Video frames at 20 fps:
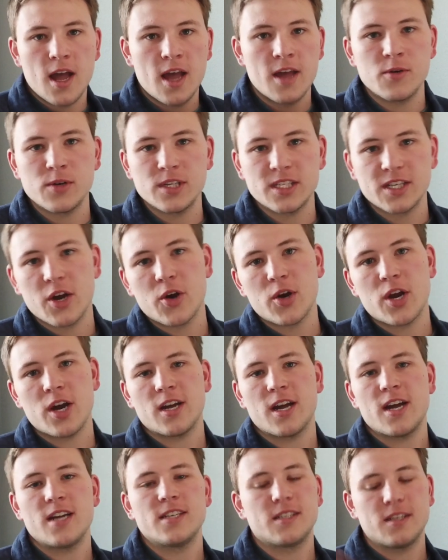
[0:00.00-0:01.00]
Hey, what's going
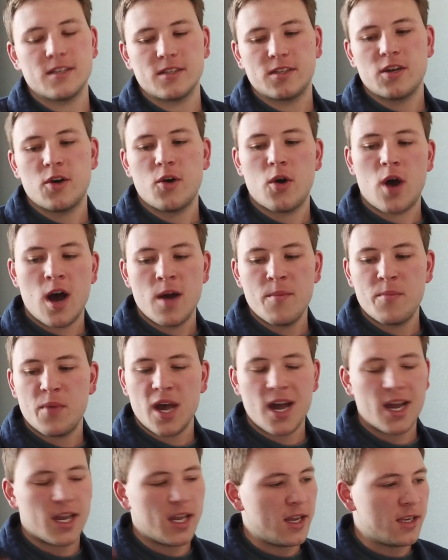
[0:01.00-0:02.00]
on, guys? So I'm
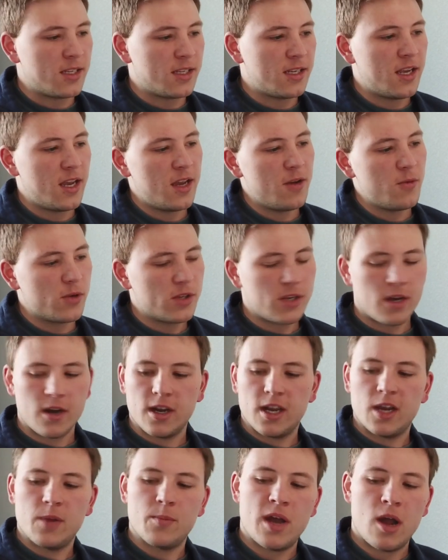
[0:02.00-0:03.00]
back, and today we're
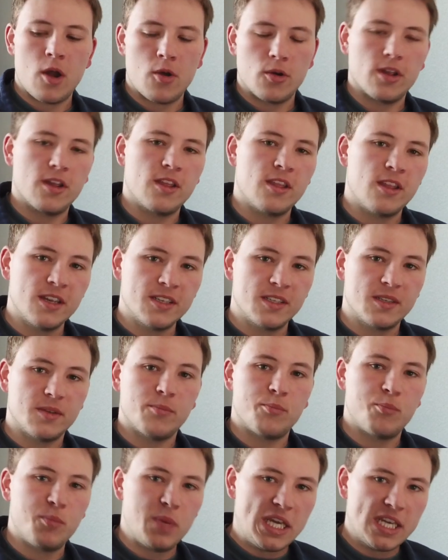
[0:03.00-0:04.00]
talking about this
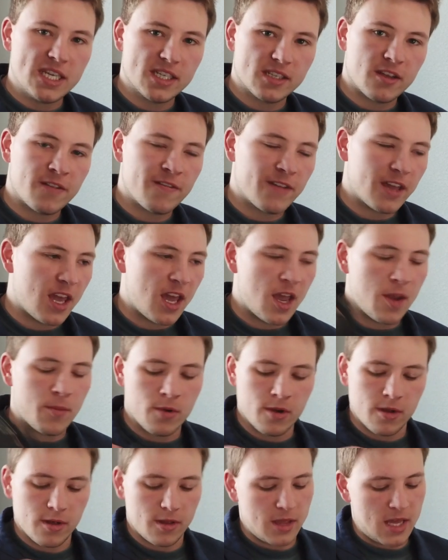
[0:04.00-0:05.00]
beast of a
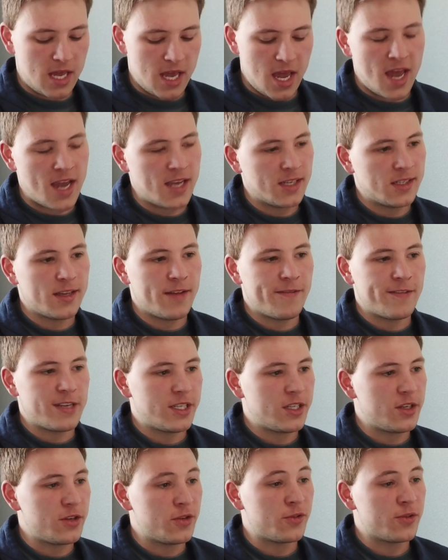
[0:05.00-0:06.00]
camera, the
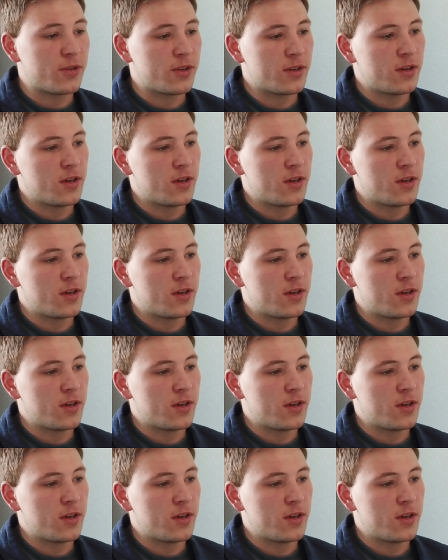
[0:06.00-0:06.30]
A7 II.